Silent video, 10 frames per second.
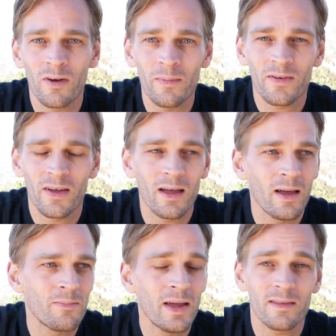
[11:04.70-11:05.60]
rubbish.
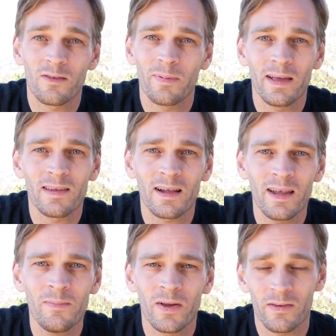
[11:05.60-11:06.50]
I'd make this place
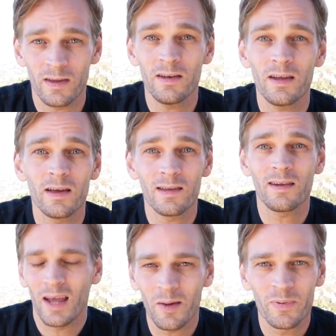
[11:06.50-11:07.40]
clean because India is
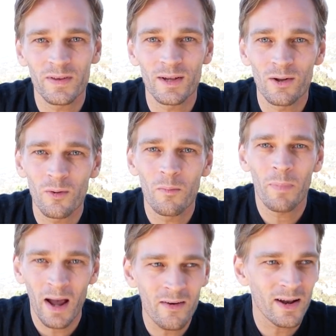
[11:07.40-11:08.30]
an absolute
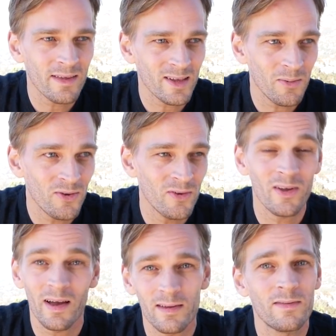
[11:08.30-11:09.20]
paradise. And I'm sure you
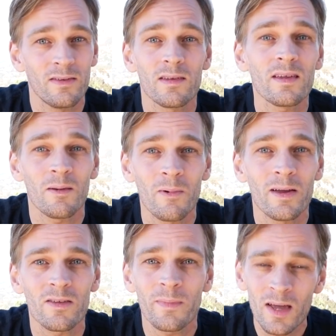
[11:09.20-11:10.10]
guys feel the same
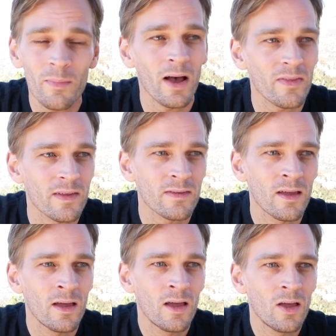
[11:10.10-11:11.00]
way as me about this.
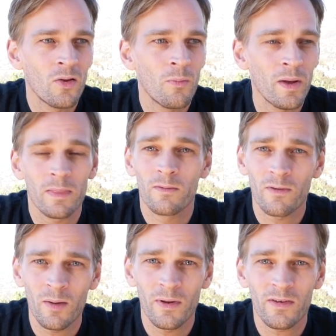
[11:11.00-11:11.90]
But the
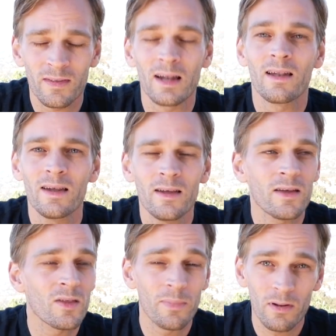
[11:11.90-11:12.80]
rubbish and the litter
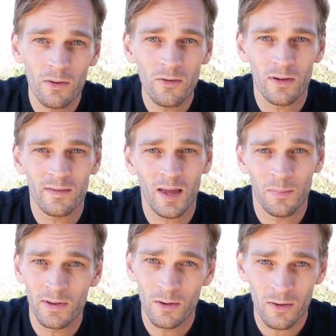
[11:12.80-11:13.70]
and the pollution is
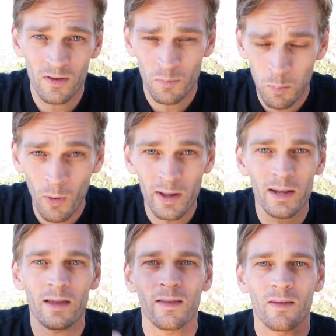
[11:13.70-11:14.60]
absolutely
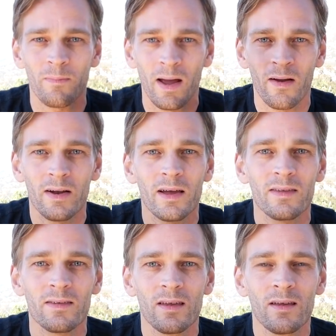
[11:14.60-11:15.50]
spoiling this paradise.